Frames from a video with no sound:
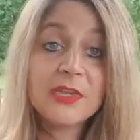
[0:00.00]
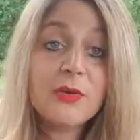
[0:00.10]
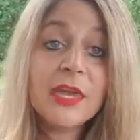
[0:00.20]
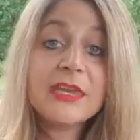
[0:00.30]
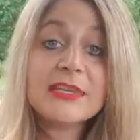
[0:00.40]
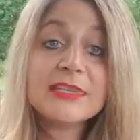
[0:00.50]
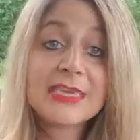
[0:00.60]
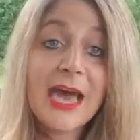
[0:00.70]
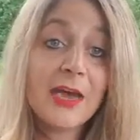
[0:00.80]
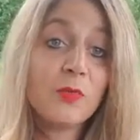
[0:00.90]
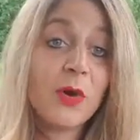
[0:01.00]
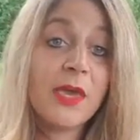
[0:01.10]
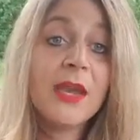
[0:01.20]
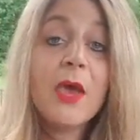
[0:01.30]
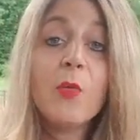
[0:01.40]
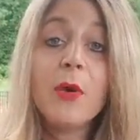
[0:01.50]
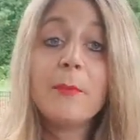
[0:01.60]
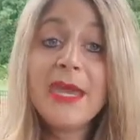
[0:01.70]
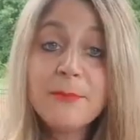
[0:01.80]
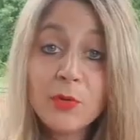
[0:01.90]
You get to decide what
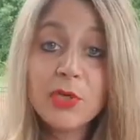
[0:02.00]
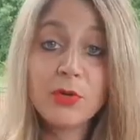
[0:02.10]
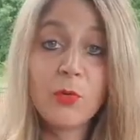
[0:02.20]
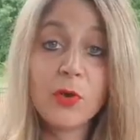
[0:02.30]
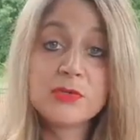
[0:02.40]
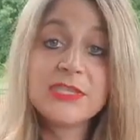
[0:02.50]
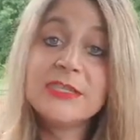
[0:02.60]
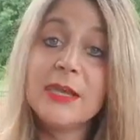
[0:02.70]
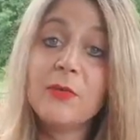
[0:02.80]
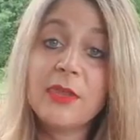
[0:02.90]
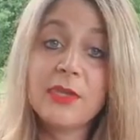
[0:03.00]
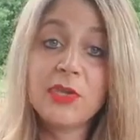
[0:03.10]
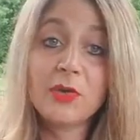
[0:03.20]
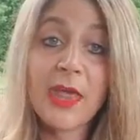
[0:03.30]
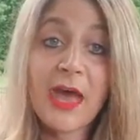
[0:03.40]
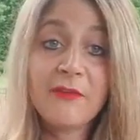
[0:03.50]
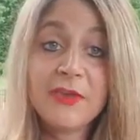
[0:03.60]
people you want to deal with in your life.